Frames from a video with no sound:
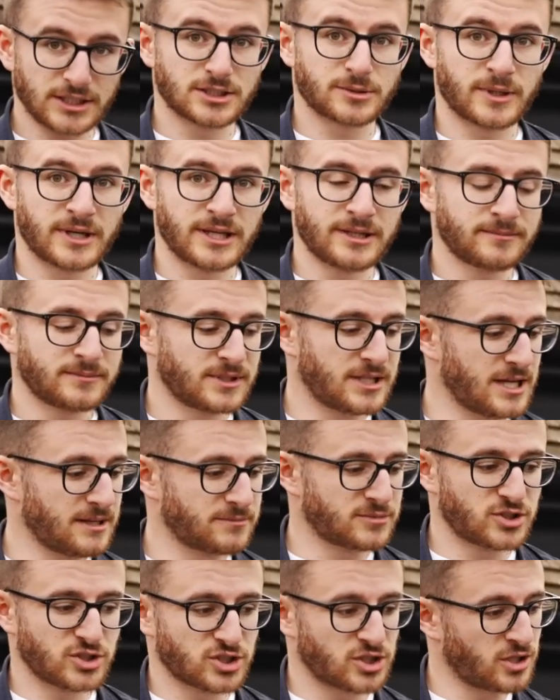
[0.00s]

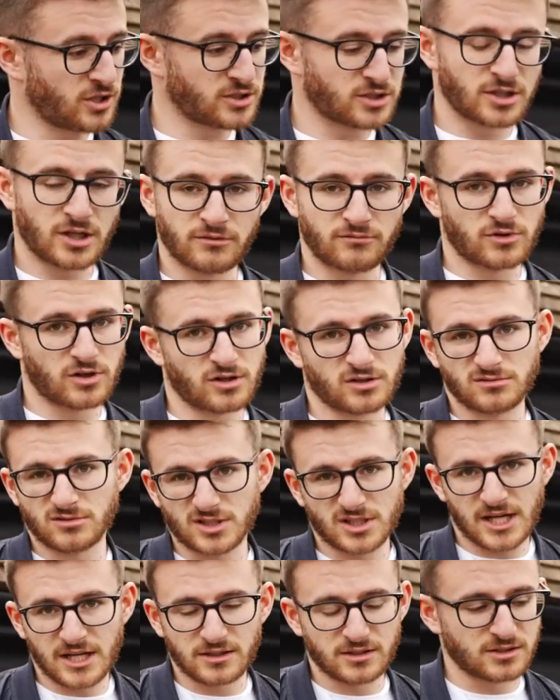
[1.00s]
620, just 99 RON
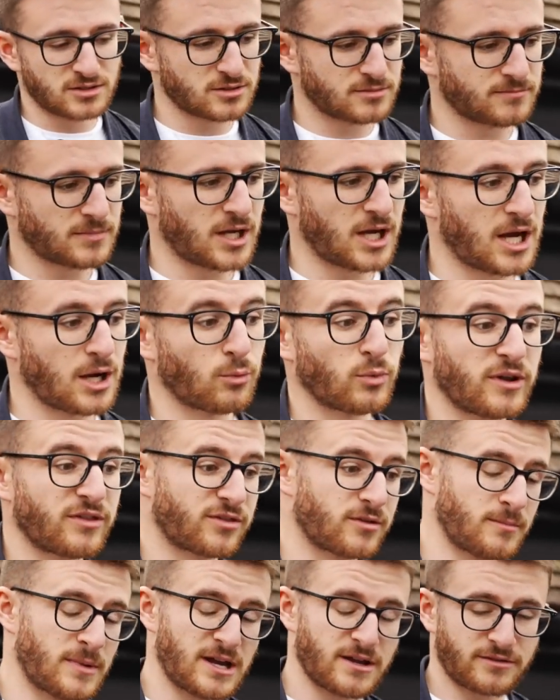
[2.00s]
standard,
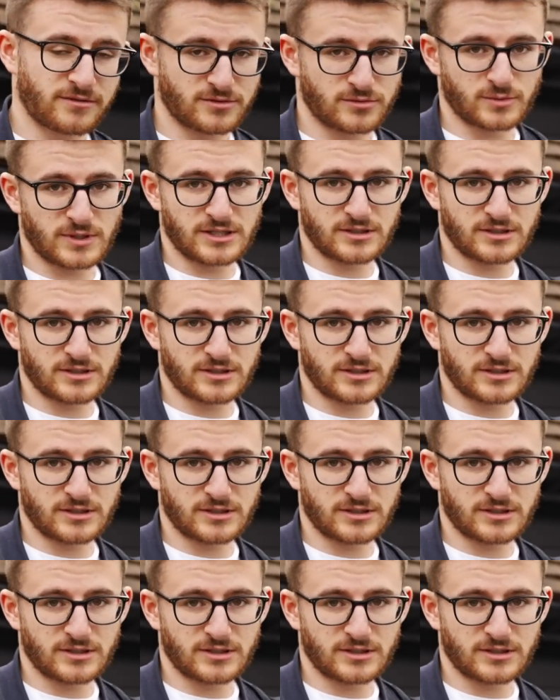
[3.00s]
with the meth as